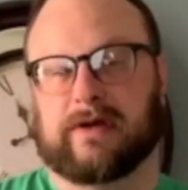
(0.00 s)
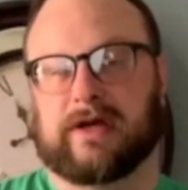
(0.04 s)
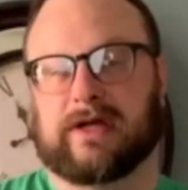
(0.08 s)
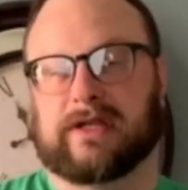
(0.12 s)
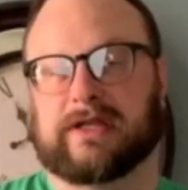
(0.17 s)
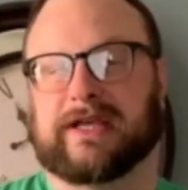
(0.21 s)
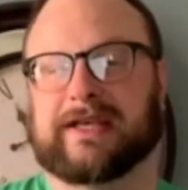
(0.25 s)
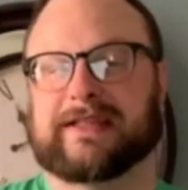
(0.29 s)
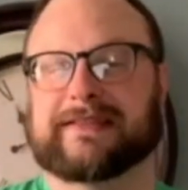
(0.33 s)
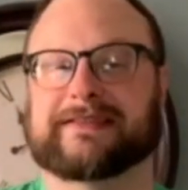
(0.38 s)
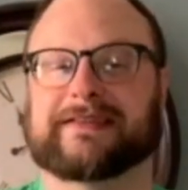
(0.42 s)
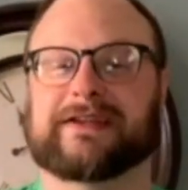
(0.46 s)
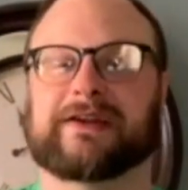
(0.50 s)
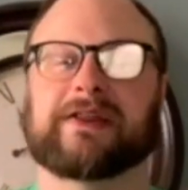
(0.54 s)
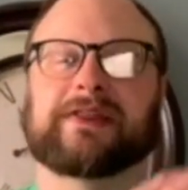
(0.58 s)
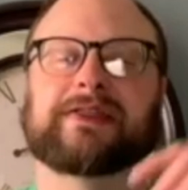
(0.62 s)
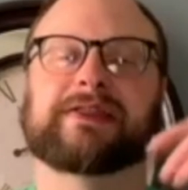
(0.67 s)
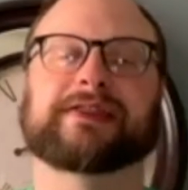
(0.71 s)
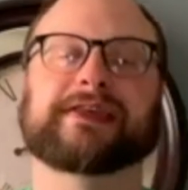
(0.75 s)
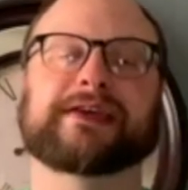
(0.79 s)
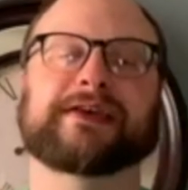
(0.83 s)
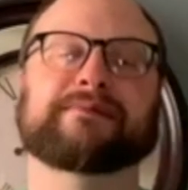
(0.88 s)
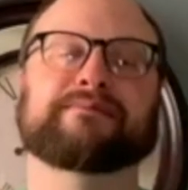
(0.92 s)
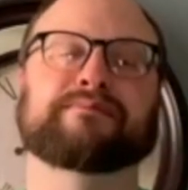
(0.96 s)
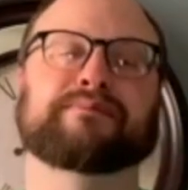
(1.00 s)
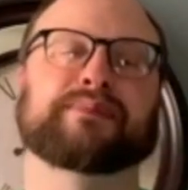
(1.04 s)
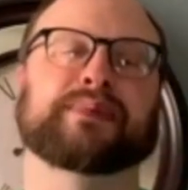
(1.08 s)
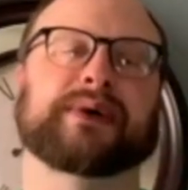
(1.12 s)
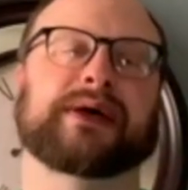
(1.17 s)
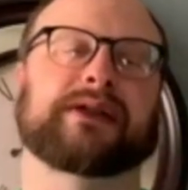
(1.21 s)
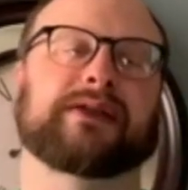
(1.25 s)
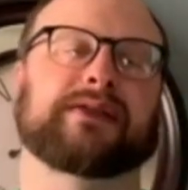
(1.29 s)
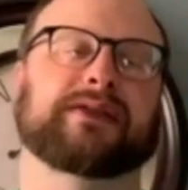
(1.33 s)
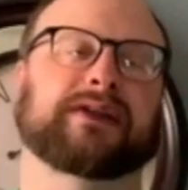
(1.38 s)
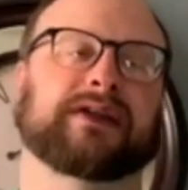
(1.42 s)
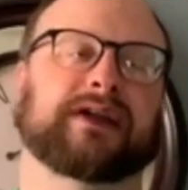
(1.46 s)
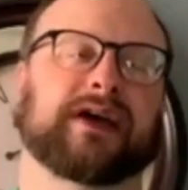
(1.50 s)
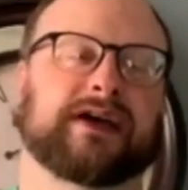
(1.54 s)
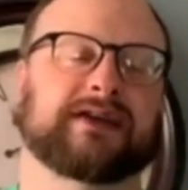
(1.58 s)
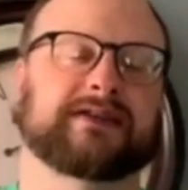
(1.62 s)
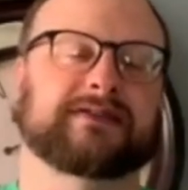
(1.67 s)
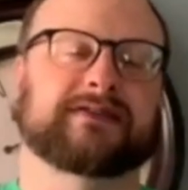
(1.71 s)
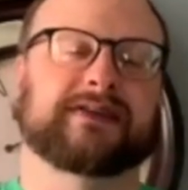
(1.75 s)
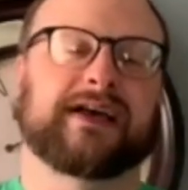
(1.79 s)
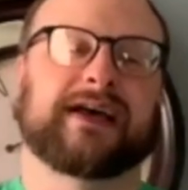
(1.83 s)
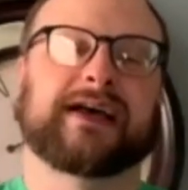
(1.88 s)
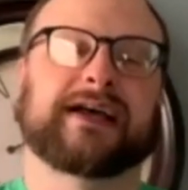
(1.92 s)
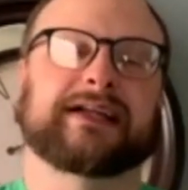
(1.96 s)
to consider them better than
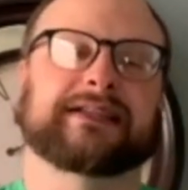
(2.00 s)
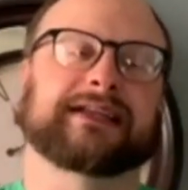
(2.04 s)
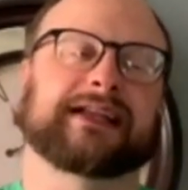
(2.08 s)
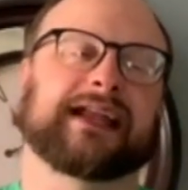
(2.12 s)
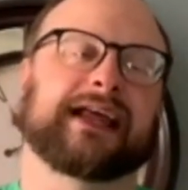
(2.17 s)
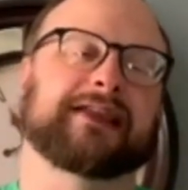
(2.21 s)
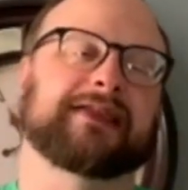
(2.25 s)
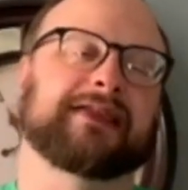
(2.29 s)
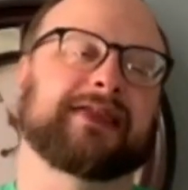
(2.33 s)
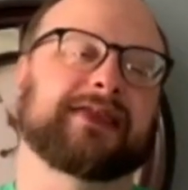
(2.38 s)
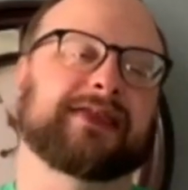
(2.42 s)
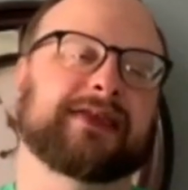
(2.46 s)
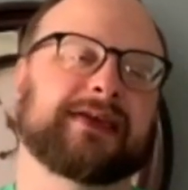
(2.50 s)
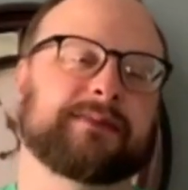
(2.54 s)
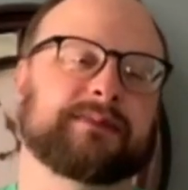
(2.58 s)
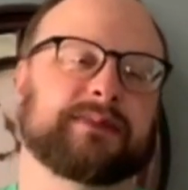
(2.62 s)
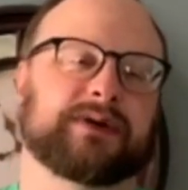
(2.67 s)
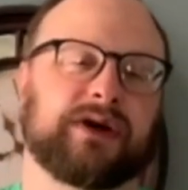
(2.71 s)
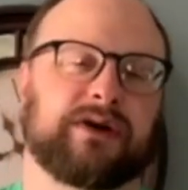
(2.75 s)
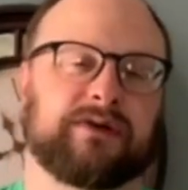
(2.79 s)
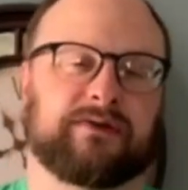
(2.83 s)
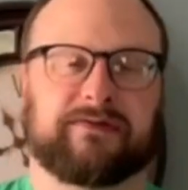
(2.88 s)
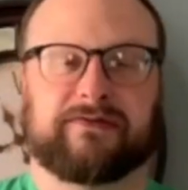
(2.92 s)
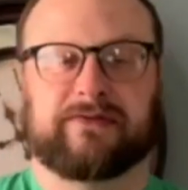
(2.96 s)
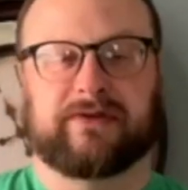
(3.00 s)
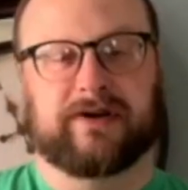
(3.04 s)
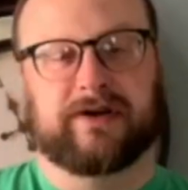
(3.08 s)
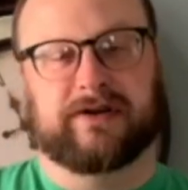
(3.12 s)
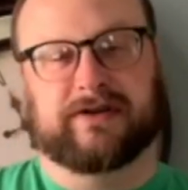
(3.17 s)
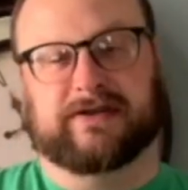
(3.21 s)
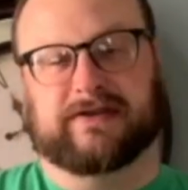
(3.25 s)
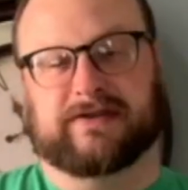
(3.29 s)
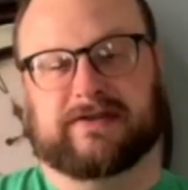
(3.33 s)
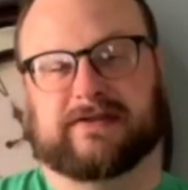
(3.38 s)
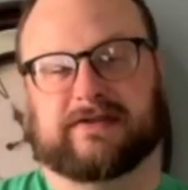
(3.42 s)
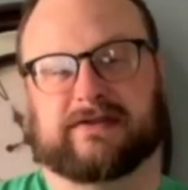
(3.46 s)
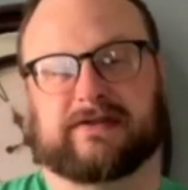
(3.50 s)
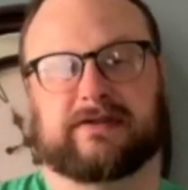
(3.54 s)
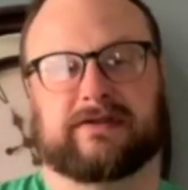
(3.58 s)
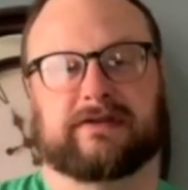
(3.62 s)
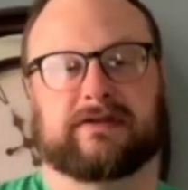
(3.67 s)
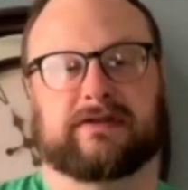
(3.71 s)
us, to let them go first.